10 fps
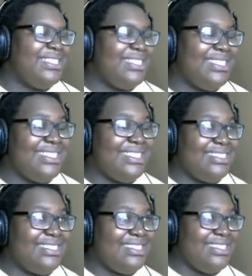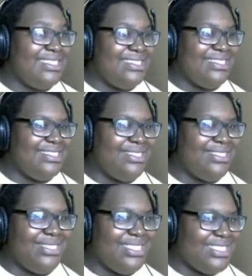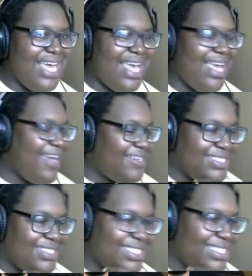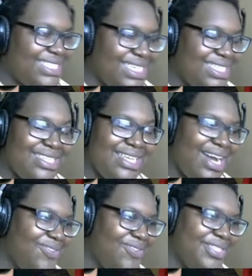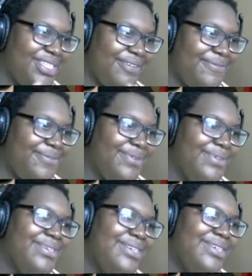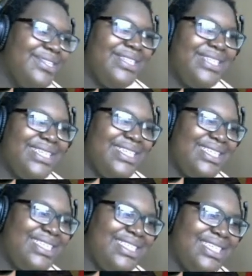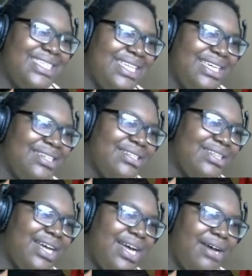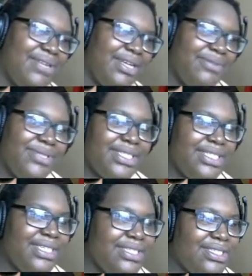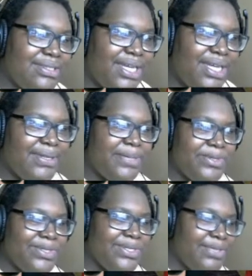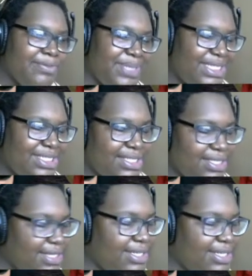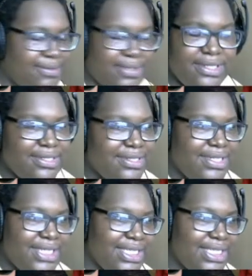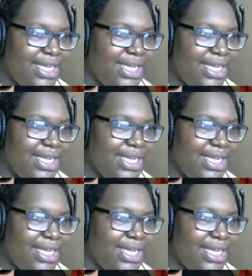This is the intensity I was looking for. And then Dizzy ain't like, I'm not running easy. I'm not running peachy. He's